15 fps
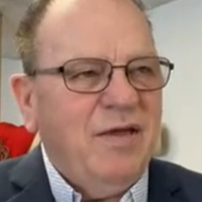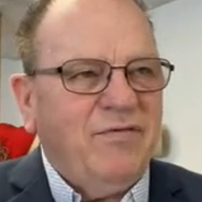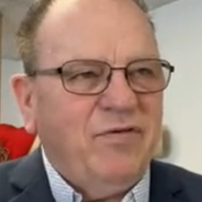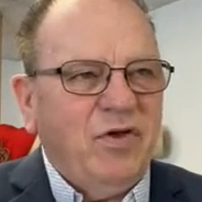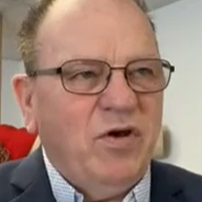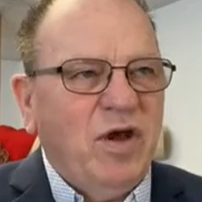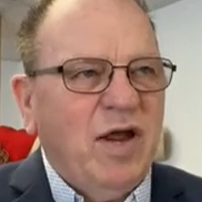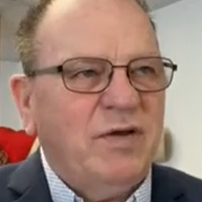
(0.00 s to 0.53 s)

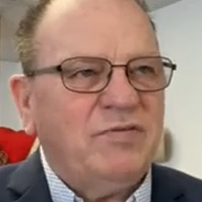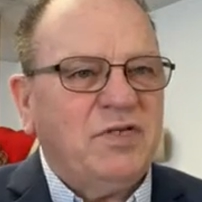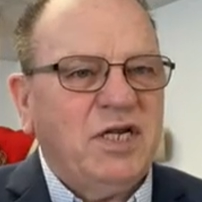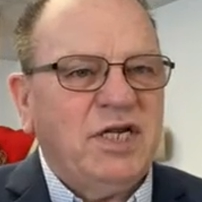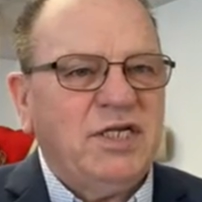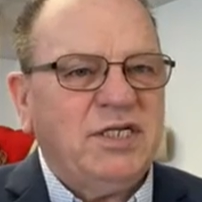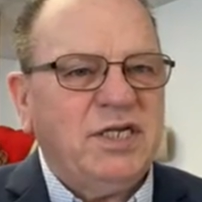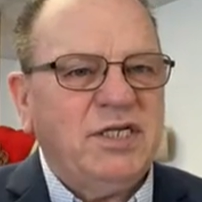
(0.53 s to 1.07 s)
If you love
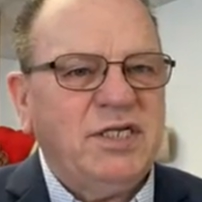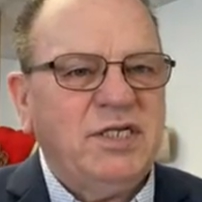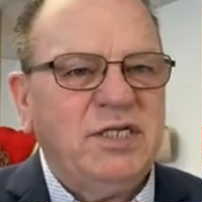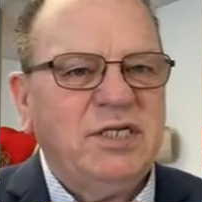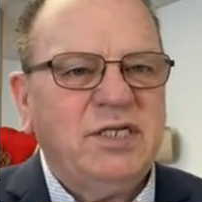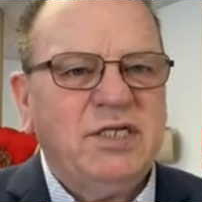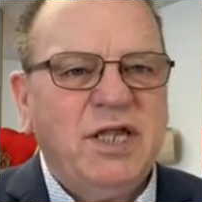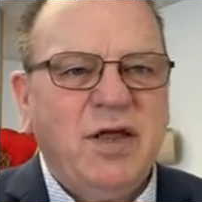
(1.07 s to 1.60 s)

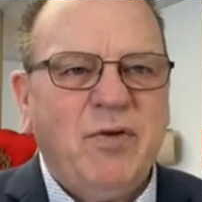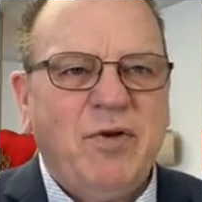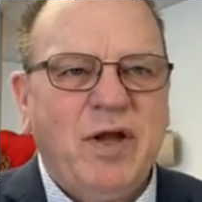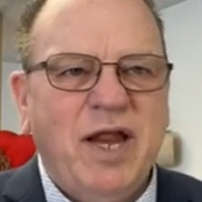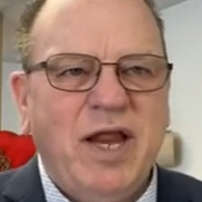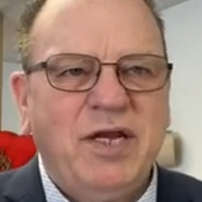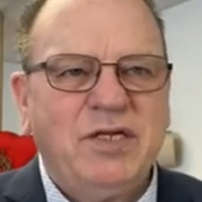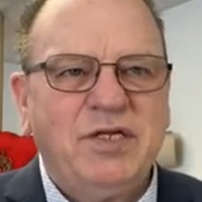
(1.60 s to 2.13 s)
Jesus, they
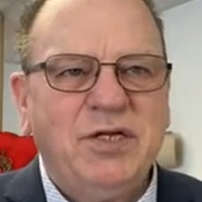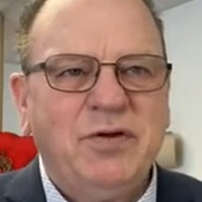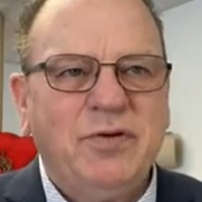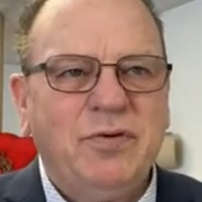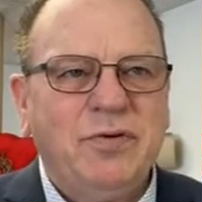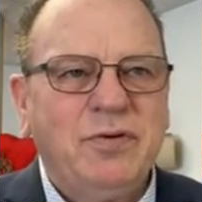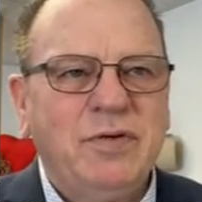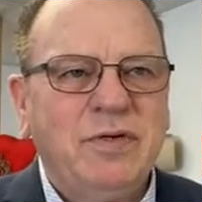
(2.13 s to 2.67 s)
will hate
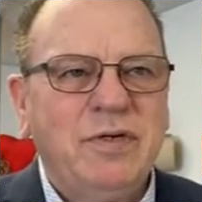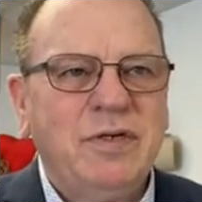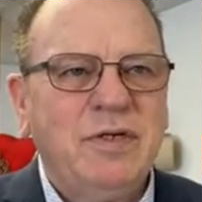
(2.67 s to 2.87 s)
you.